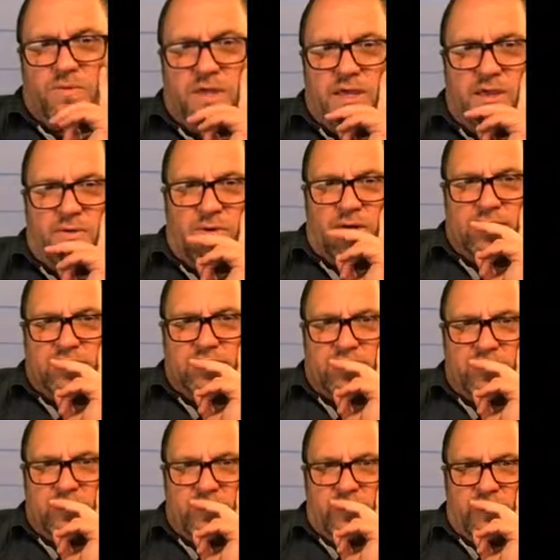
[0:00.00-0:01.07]
we want to
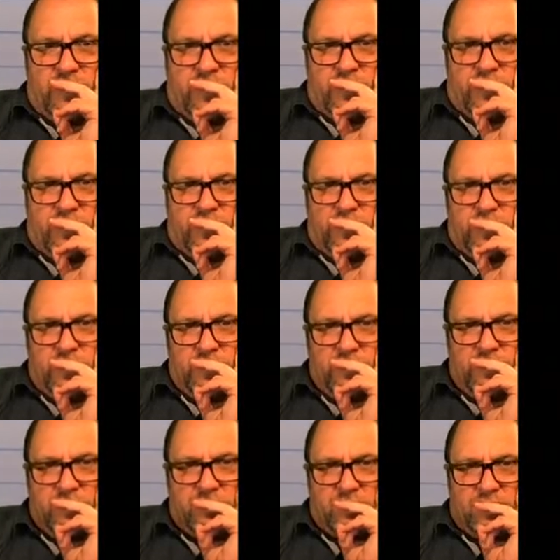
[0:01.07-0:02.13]
know,
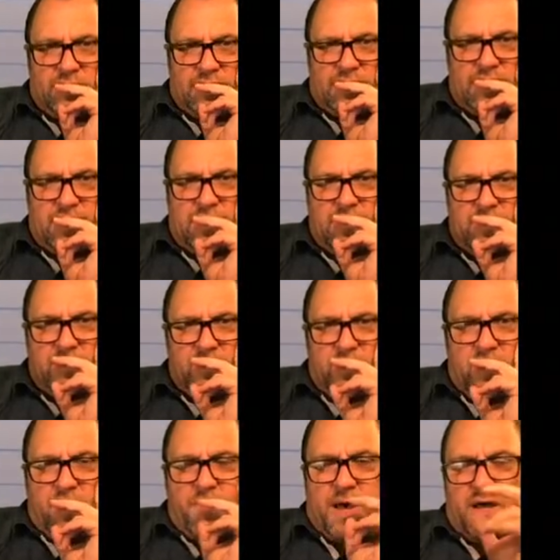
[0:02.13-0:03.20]
okay,
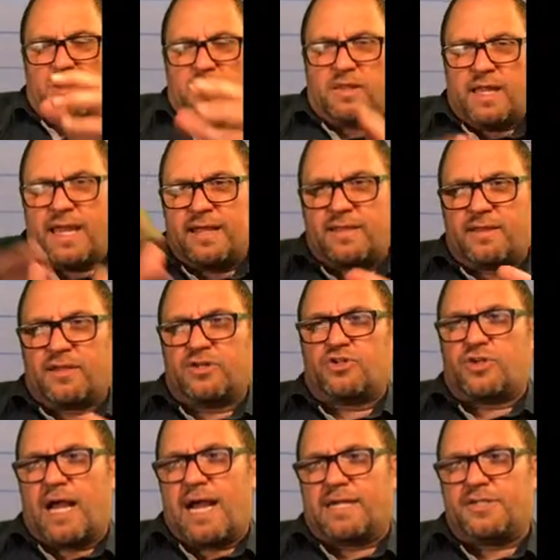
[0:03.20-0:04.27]
about length,
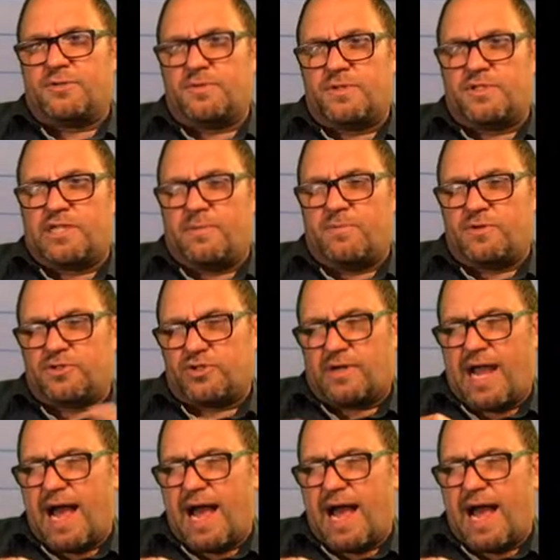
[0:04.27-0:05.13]
contraction with temperature.